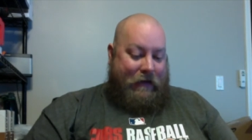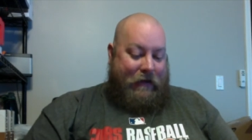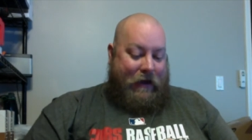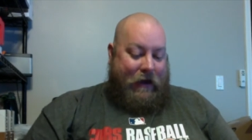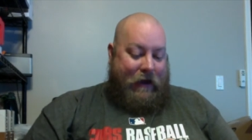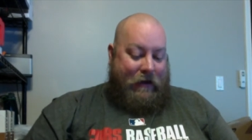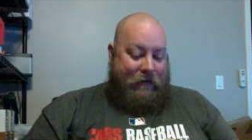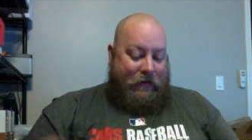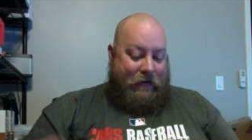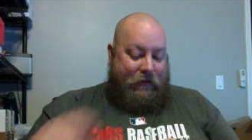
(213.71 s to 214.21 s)

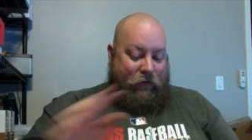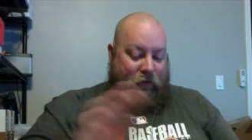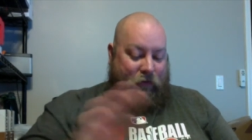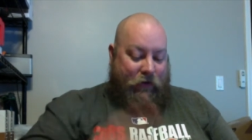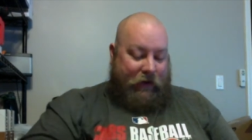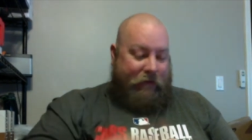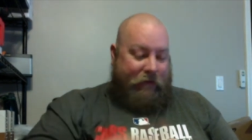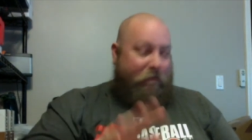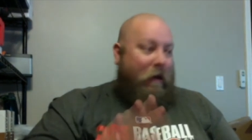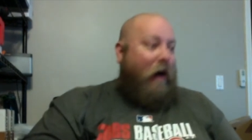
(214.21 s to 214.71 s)
cans in each one
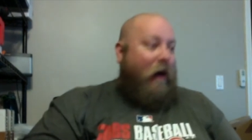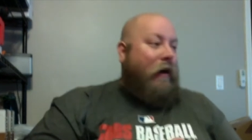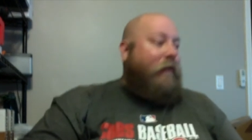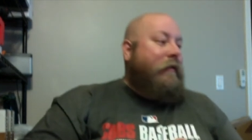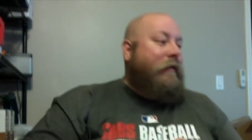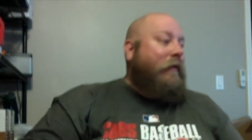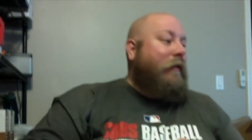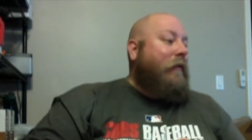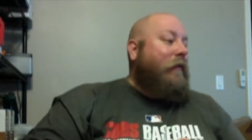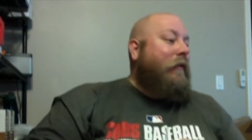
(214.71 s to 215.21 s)
of these
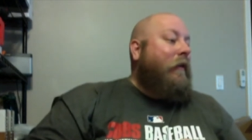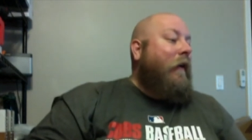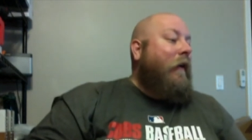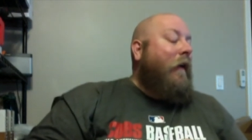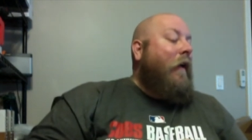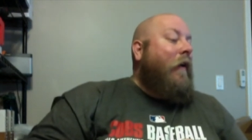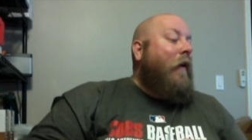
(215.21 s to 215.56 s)
boxes.